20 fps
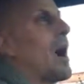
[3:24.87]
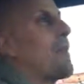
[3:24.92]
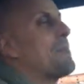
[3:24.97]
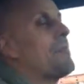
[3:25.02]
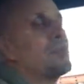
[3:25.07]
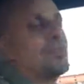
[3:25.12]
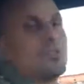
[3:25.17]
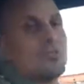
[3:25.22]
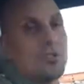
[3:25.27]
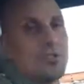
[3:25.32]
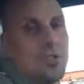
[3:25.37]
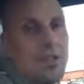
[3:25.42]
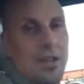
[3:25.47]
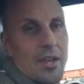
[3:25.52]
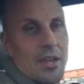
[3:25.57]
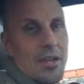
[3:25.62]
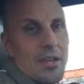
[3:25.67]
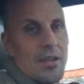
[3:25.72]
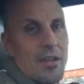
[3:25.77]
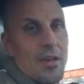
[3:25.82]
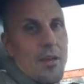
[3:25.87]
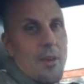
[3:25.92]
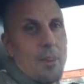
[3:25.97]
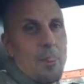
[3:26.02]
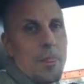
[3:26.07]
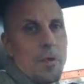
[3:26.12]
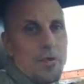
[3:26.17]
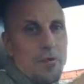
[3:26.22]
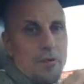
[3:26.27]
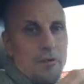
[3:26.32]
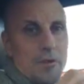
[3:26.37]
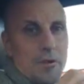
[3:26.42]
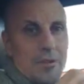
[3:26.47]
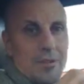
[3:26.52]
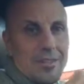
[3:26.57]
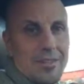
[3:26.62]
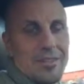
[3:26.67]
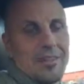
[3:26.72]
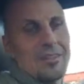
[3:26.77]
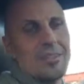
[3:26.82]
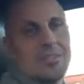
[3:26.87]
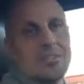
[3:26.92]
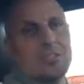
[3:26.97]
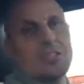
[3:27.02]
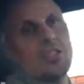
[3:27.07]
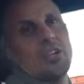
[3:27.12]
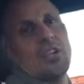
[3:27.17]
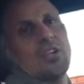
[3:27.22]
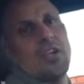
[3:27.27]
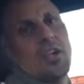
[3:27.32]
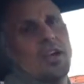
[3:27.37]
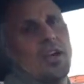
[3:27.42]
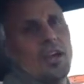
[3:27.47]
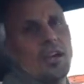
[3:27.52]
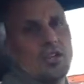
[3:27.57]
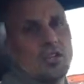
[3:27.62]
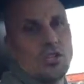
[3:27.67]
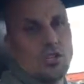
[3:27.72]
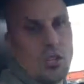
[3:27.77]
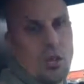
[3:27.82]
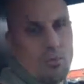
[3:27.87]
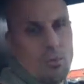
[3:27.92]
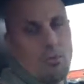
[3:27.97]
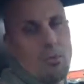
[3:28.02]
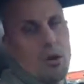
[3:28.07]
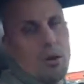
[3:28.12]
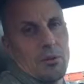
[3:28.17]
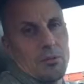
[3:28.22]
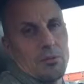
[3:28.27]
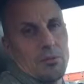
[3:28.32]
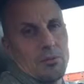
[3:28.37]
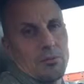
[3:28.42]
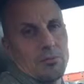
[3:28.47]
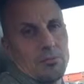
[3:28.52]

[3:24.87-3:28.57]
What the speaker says: up until the day that you feel guilt and shame about.